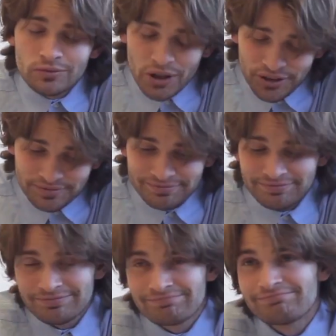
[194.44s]
Well,
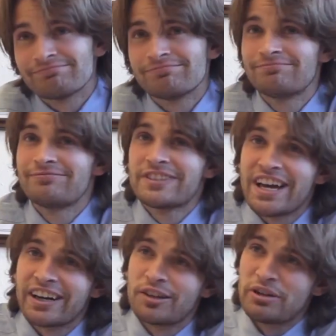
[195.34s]
it's
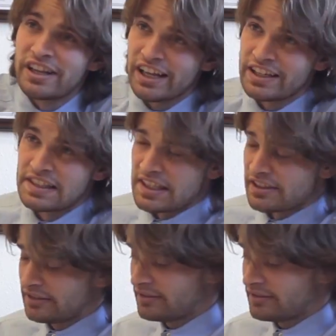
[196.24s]
not gonna be that easy.